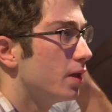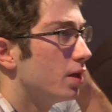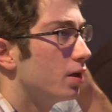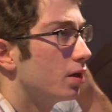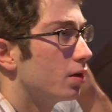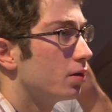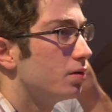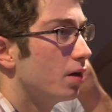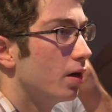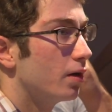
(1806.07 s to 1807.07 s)
being
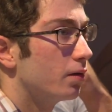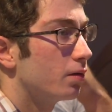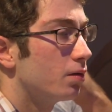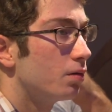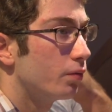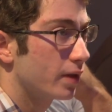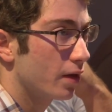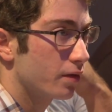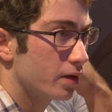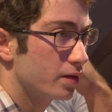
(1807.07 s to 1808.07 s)
done
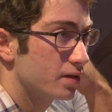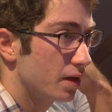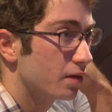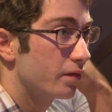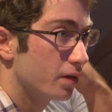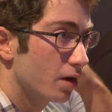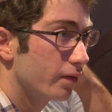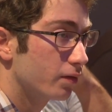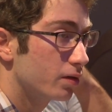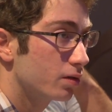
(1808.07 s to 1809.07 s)
without the consent of the
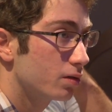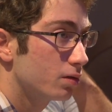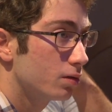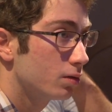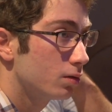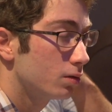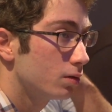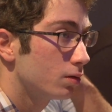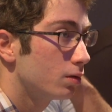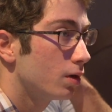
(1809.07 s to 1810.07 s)
government.
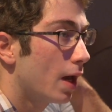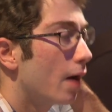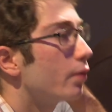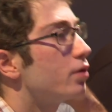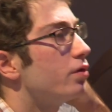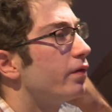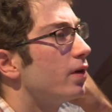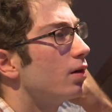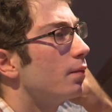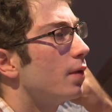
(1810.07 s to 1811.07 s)
How would you
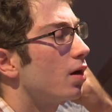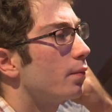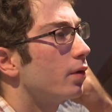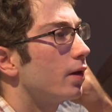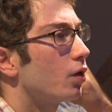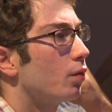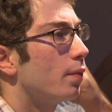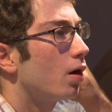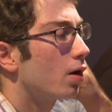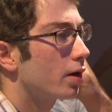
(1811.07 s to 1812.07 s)
feel about a political
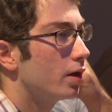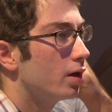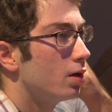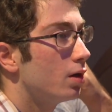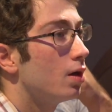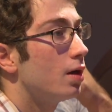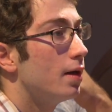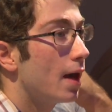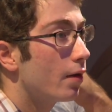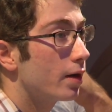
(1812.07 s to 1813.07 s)
party,
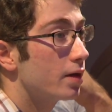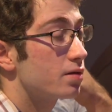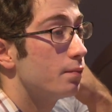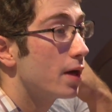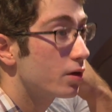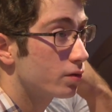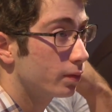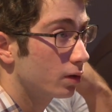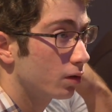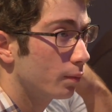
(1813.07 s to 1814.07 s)
nowadays a major
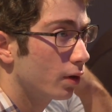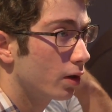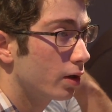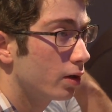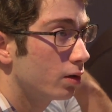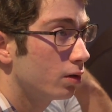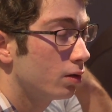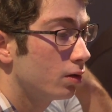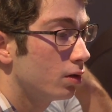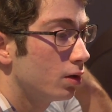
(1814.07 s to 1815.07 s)
political party,
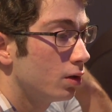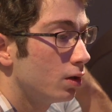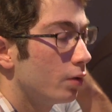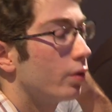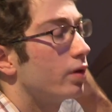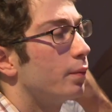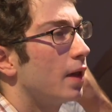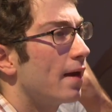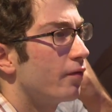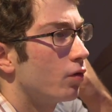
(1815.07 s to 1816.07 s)
with a
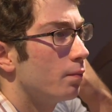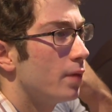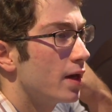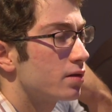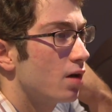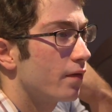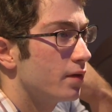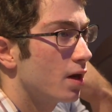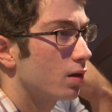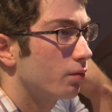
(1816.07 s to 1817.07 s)
platform based off
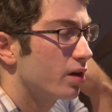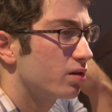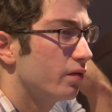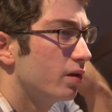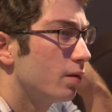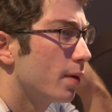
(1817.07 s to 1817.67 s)
the Declaration of